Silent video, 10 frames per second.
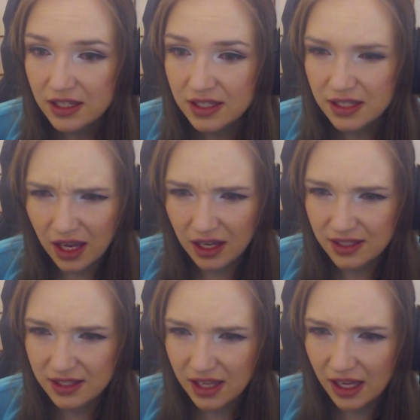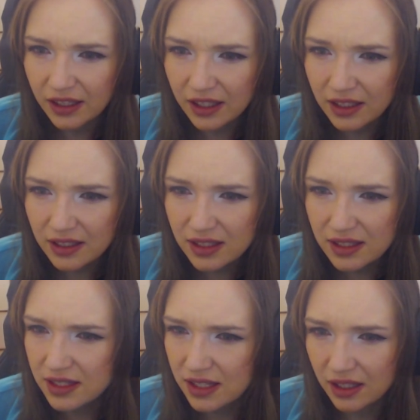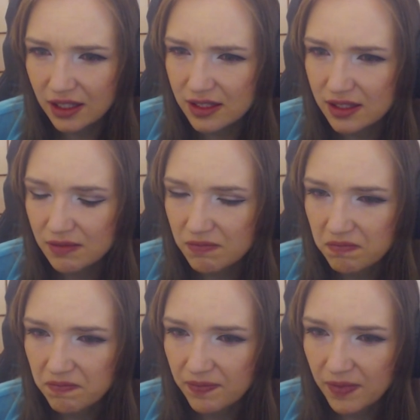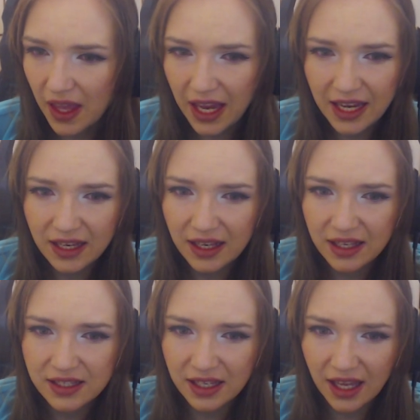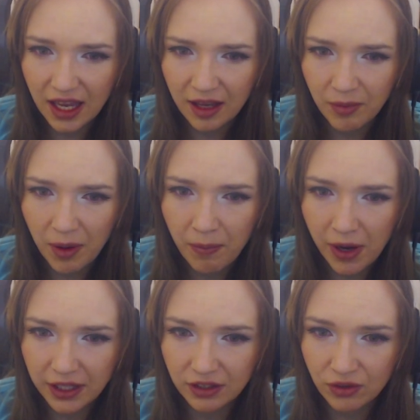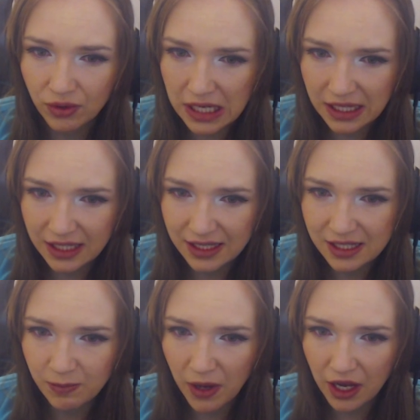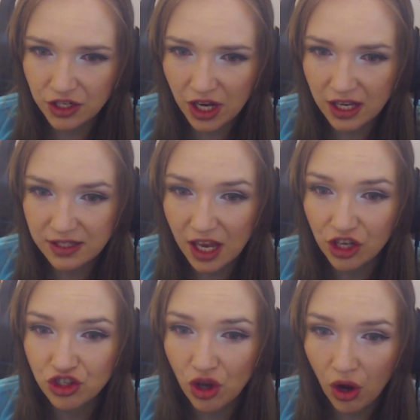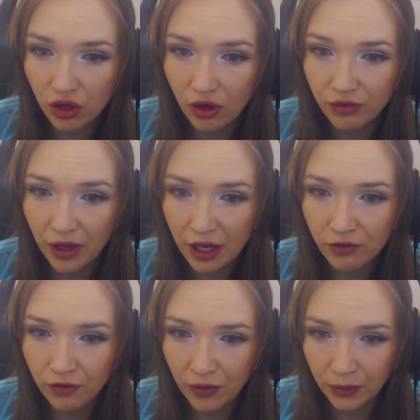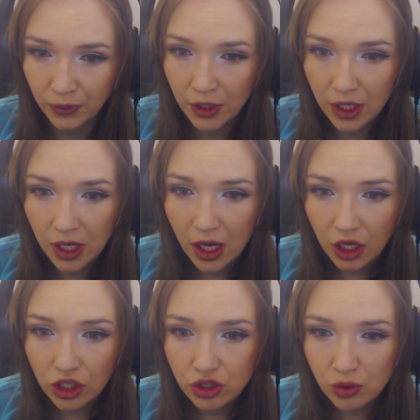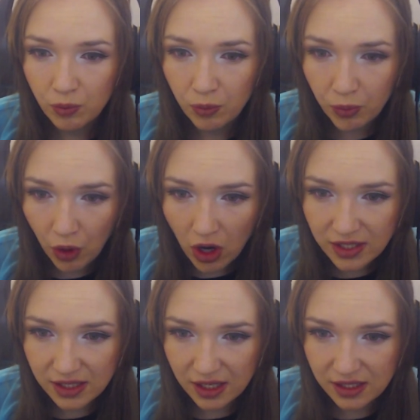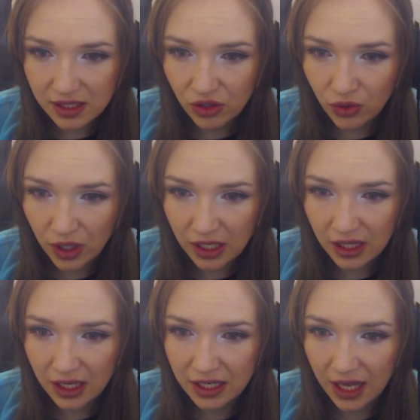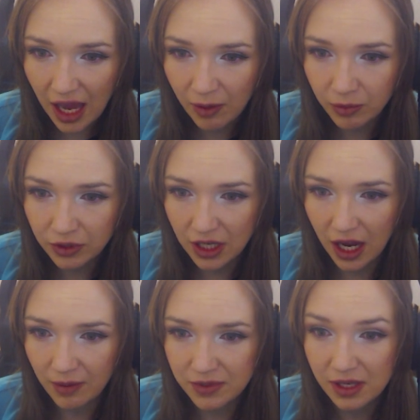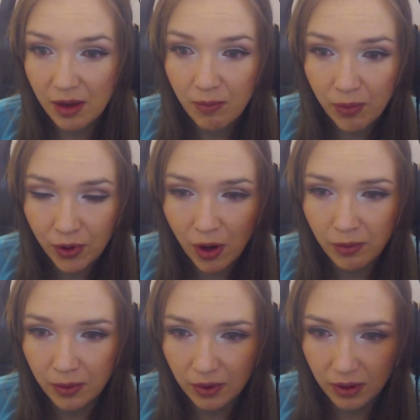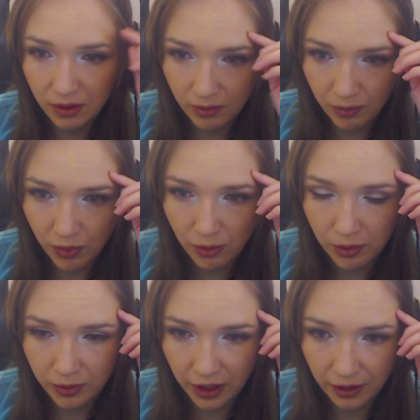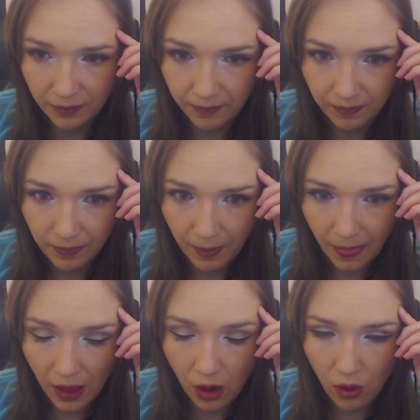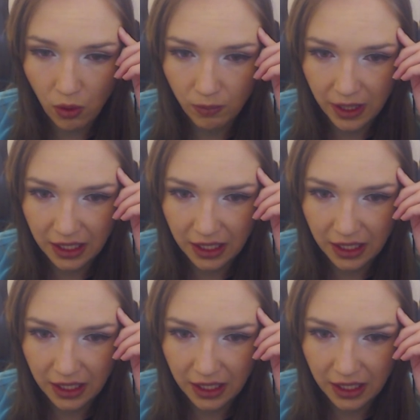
ceilings in the game. But really, this page has a ton of info to process. Read it couple times, probably. Oh